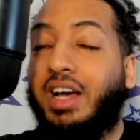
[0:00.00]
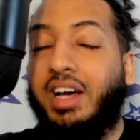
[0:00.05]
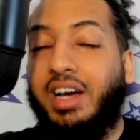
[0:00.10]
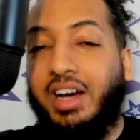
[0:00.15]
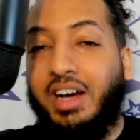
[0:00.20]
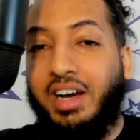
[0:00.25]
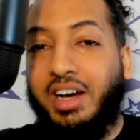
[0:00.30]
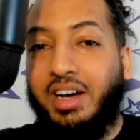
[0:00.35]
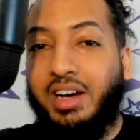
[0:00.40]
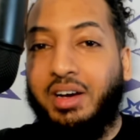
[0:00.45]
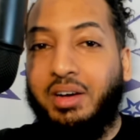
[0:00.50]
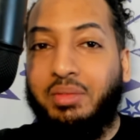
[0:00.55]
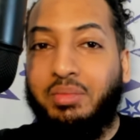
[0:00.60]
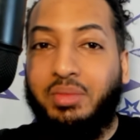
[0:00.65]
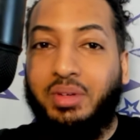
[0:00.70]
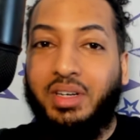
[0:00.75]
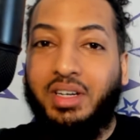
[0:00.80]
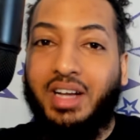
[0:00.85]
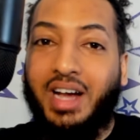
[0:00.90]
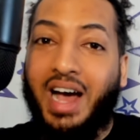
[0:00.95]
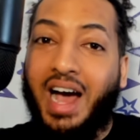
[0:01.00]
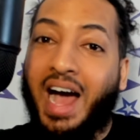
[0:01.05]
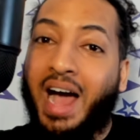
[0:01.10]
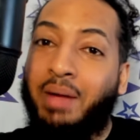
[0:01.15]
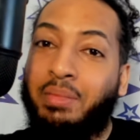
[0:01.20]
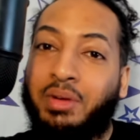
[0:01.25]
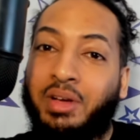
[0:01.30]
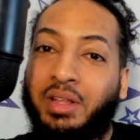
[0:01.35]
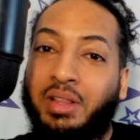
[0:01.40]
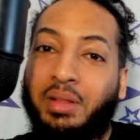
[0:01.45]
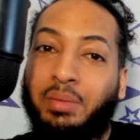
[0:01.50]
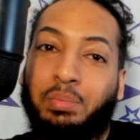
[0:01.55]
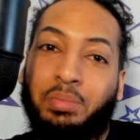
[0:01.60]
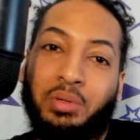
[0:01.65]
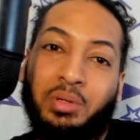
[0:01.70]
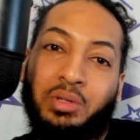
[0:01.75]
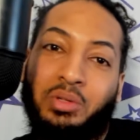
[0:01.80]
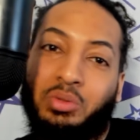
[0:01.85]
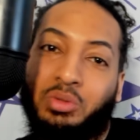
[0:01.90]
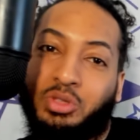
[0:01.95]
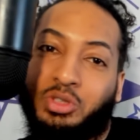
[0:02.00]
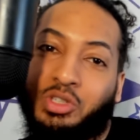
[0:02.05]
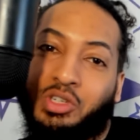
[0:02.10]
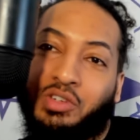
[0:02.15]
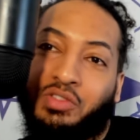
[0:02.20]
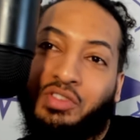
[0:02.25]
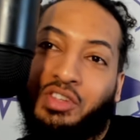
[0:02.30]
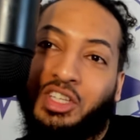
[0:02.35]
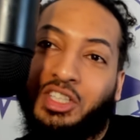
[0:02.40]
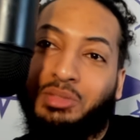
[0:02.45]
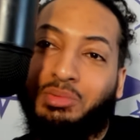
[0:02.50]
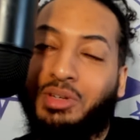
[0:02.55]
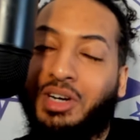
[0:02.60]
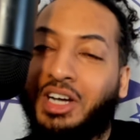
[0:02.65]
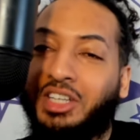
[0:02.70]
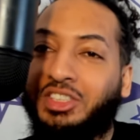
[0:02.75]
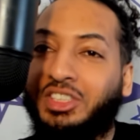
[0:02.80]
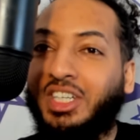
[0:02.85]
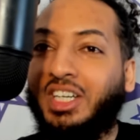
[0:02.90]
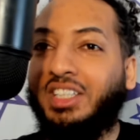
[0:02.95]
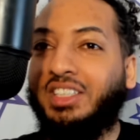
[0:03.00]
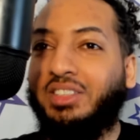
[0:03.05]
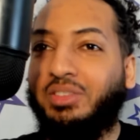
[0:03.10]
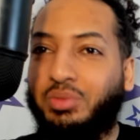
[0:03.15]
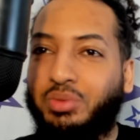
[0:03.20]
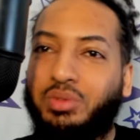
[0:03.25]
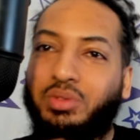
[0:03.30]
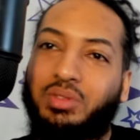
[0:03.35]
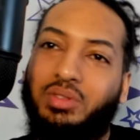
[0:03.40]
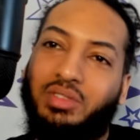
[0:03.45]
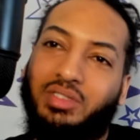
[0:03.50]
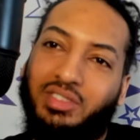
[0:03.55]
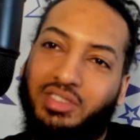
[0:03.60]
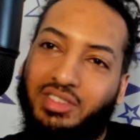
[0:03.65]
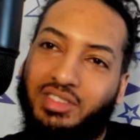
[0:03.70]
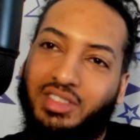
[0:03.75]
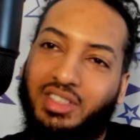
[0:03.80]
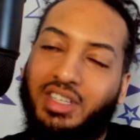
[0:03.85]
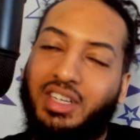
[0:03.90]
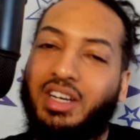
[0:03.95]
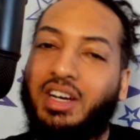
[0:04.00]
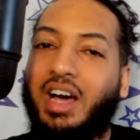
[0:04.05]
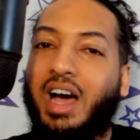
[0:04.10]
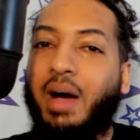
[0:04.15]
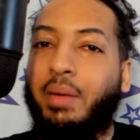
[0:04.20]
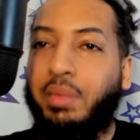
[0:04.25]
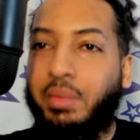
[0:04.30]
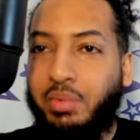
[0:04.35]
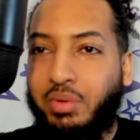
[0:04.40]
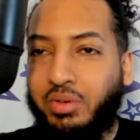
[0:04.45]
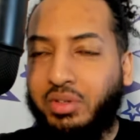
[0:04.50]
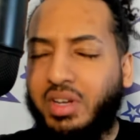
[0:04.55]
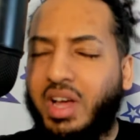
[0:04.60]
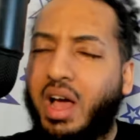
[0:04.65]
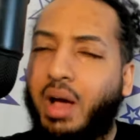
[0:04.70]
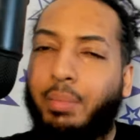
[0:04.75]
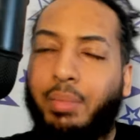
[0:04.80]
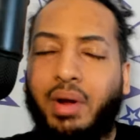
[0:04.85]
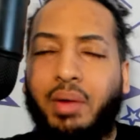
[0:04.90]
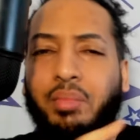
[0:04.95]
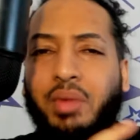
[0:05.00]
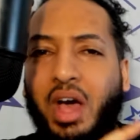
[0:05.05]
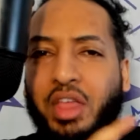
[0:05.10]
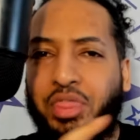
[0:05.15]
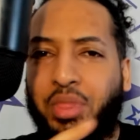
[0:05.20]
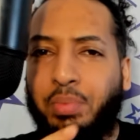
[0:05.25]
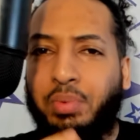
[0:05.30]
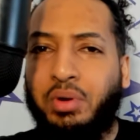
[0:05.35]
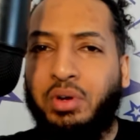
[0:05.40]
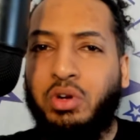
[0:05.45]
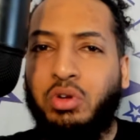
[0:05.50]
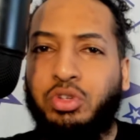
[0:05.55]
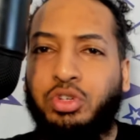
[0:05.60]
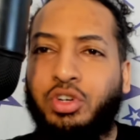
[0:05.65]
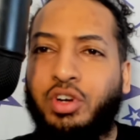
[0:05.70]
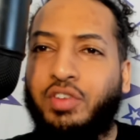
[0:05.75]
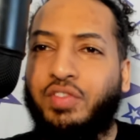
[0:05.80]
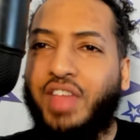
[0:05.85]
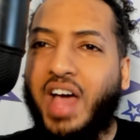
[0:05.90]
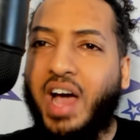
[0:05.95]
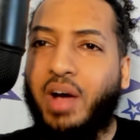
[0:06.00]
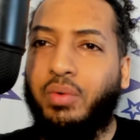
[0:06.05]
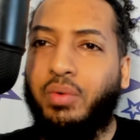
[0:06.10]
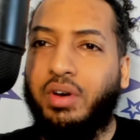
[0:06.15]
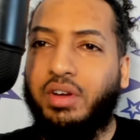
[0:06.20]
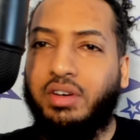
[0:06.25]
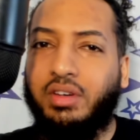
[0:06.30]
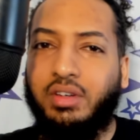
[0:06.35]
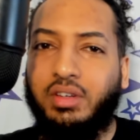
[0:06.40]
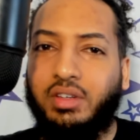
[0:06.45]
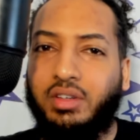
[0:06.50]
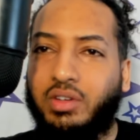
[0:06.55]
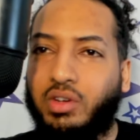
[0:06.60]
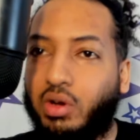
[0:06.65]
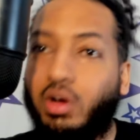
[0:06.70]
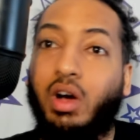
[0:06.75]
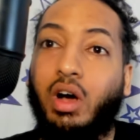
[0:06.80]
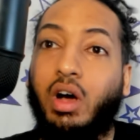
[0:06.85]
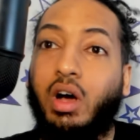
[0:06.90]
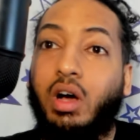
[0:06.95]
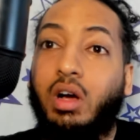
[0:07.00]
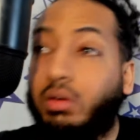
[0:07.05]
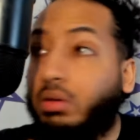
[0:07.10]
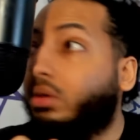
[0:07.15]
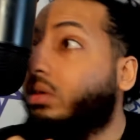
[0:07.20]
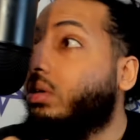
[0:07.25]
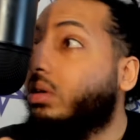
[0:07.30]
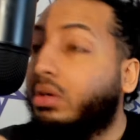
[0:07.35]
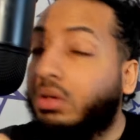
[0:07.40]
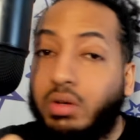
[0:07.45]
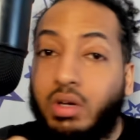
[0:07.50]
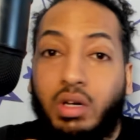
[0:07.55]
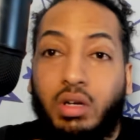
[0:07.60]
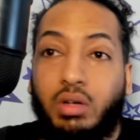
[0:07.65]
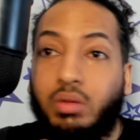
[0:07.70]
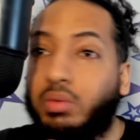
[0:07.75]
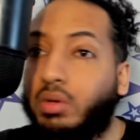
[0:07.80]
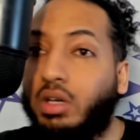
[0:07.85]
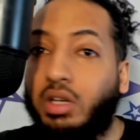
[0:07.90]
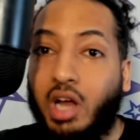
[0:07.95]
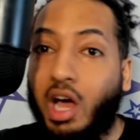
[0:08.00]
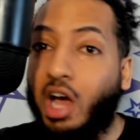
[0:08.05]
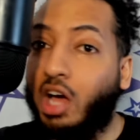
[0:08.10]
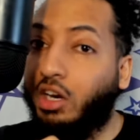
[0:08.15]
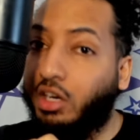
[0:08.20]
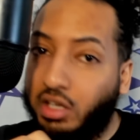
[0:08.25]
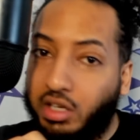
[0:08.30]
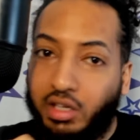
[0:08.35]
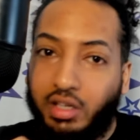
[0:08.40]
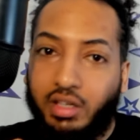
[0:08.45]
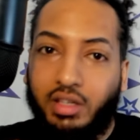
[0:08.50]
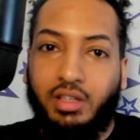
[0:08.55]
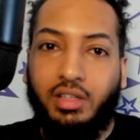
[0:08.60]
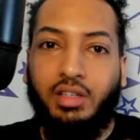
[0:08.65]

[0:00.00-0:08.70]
I'm the producer of this project. Ooh, yeah. But I'm not the producer of that one. Nani?